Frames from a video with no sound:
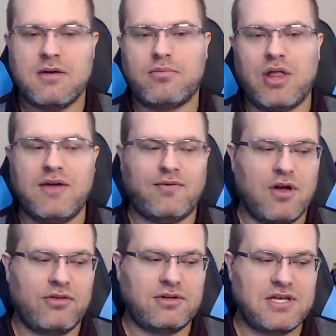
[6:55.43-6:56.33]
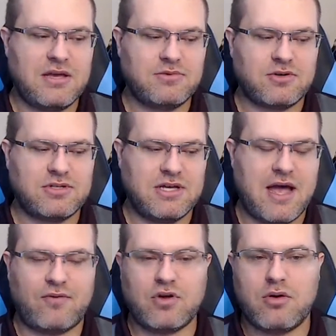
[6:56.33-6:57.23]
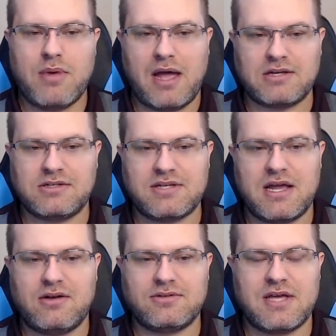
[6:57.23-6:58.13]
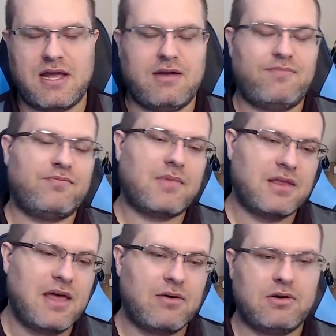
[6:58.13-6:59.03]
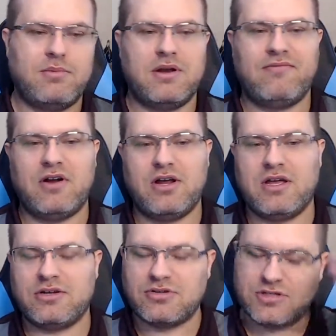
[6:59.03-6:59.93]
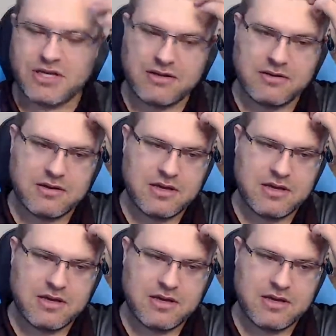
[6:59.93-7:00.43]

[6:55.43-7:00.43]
play for other teams, or does he have to go back to San Jose? That would have been very interesting.